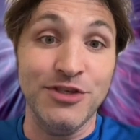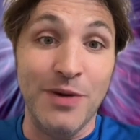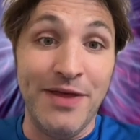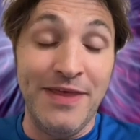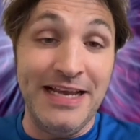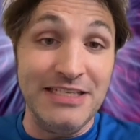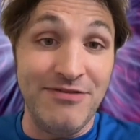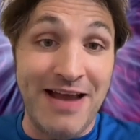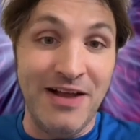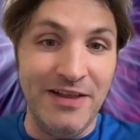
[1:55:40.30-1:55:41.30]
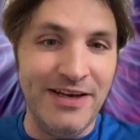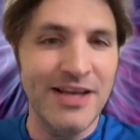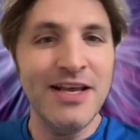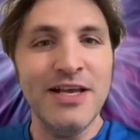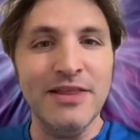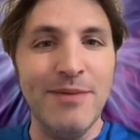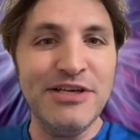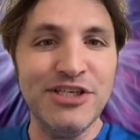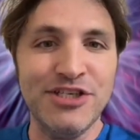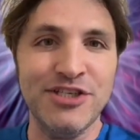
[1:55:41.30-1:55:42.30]
I think is valid? Let me
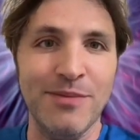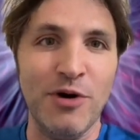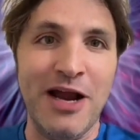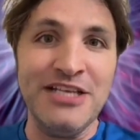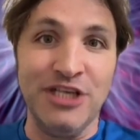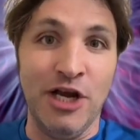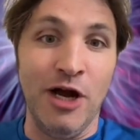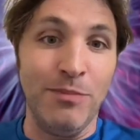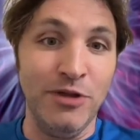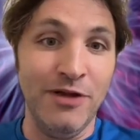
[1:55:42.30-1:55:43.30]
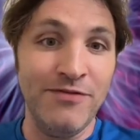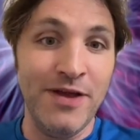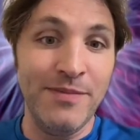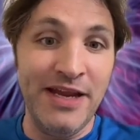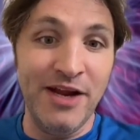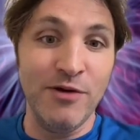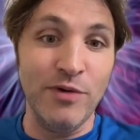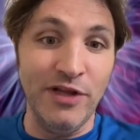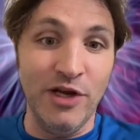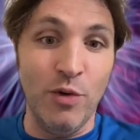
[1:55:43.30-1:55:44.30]
just summarize a couple of them here really
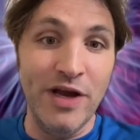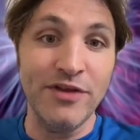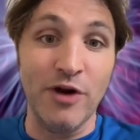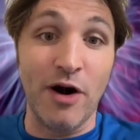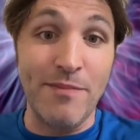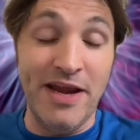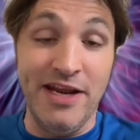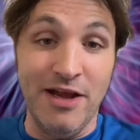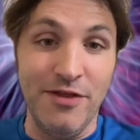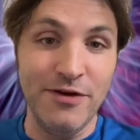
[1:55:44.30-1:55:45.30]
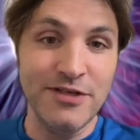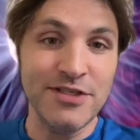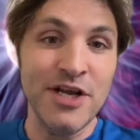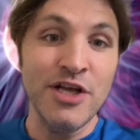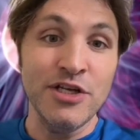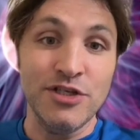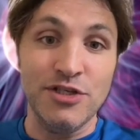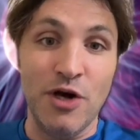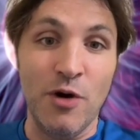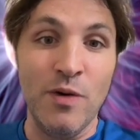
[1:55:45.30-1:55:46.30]
quick. There are many others.
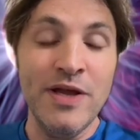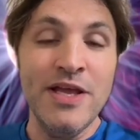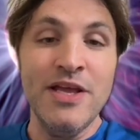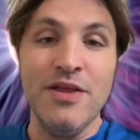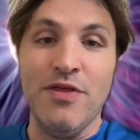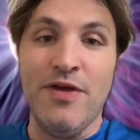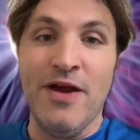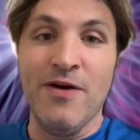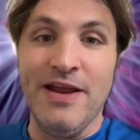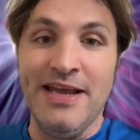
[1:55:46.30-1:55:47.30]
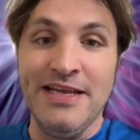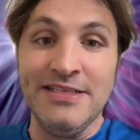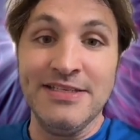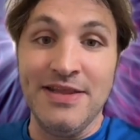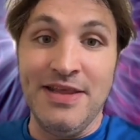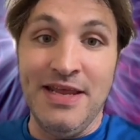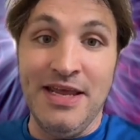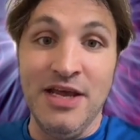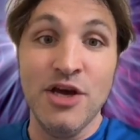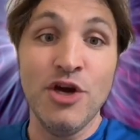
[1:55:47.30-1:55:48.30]
So there is the
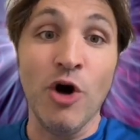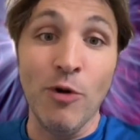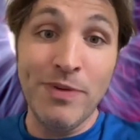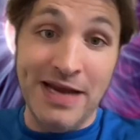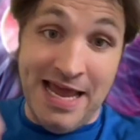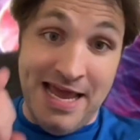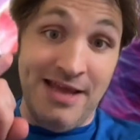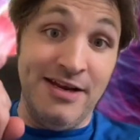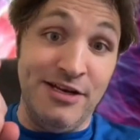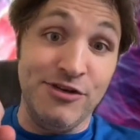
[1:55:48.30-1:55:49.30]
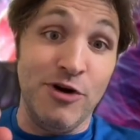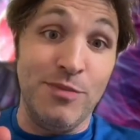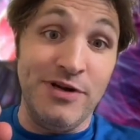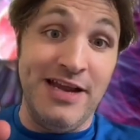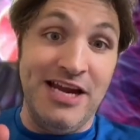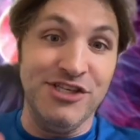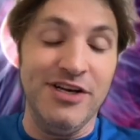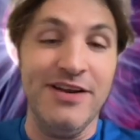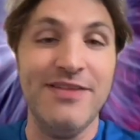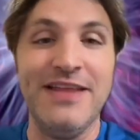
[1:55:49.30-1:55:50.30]
Copenhagen interpretation.
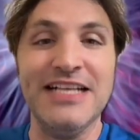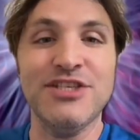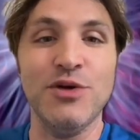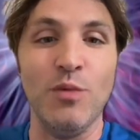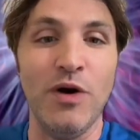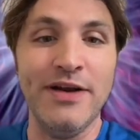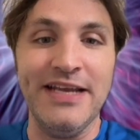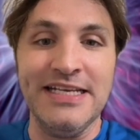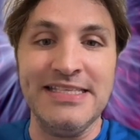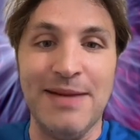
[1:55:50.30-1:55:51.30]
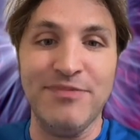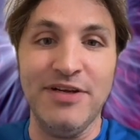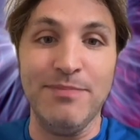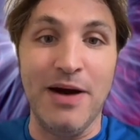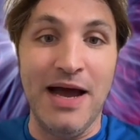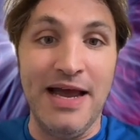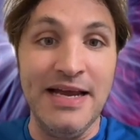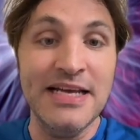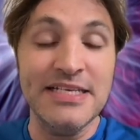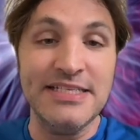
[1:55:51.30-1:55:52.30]
That's the one accepted by
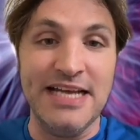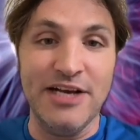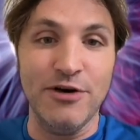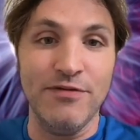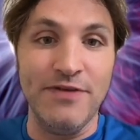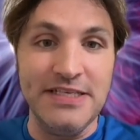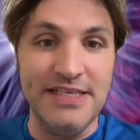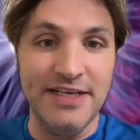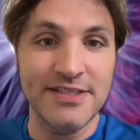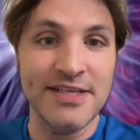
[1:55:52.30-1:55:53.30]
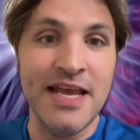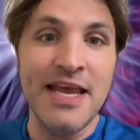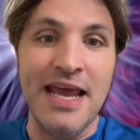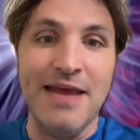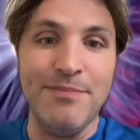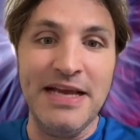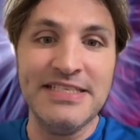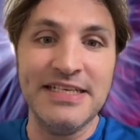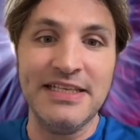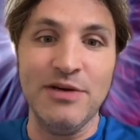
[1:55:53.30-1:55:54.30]
standard physics. And
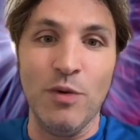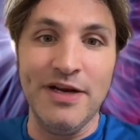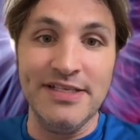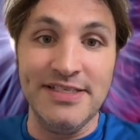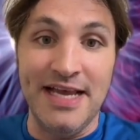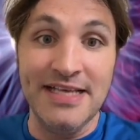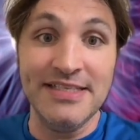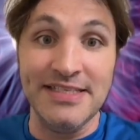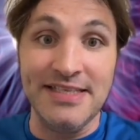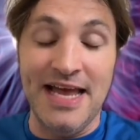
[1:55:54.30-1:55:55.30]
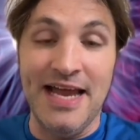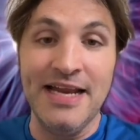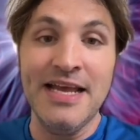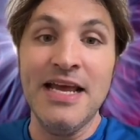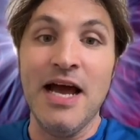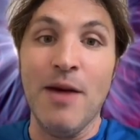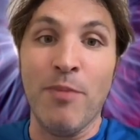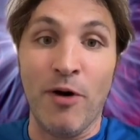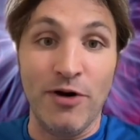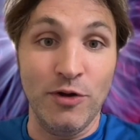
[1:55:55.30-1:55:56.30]
basically what it says is that a
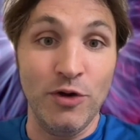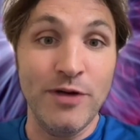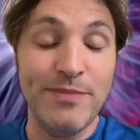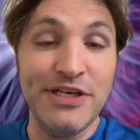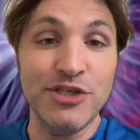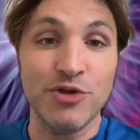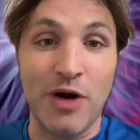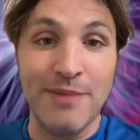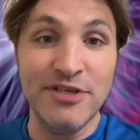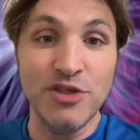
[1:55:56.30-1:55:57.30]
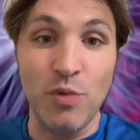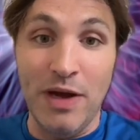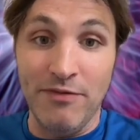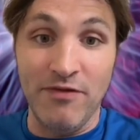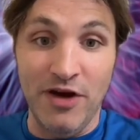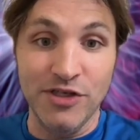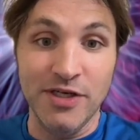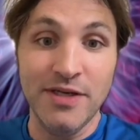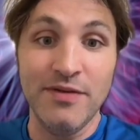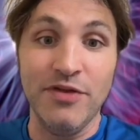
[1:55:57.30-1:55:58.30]
particle could be described as a wave function.
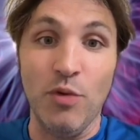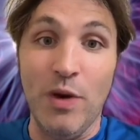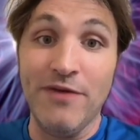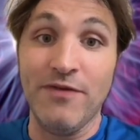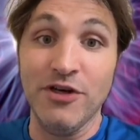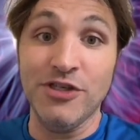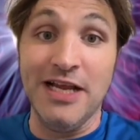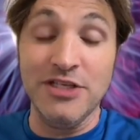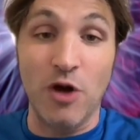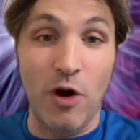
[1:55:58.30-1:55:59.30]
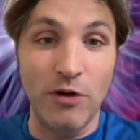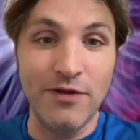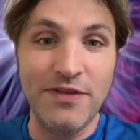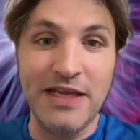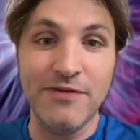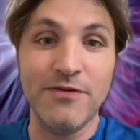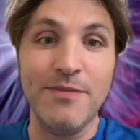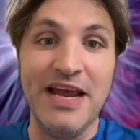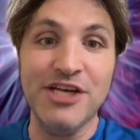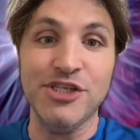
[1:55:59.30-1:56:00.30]
The wave function has all of the
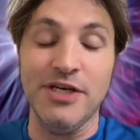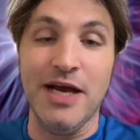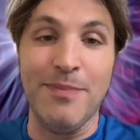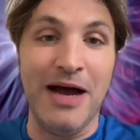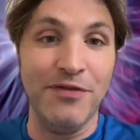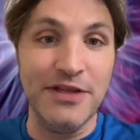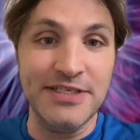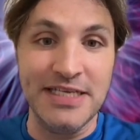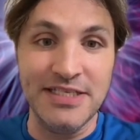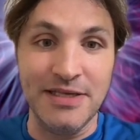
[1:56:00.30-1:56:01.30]
information about the system,